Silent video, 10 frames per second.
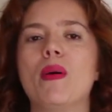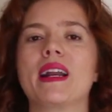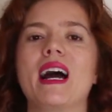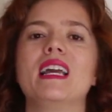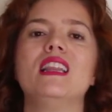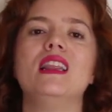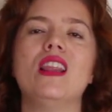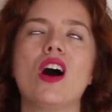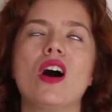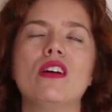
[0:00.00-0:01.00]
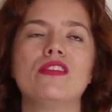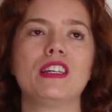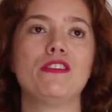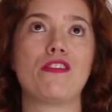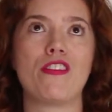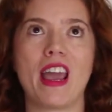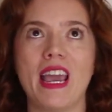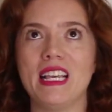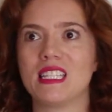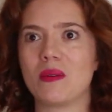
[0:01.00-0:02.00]
but I love a
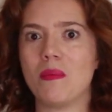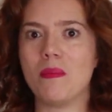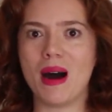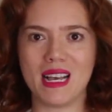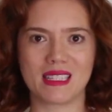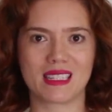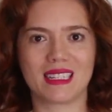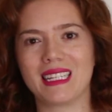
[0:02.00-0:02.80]
face mask.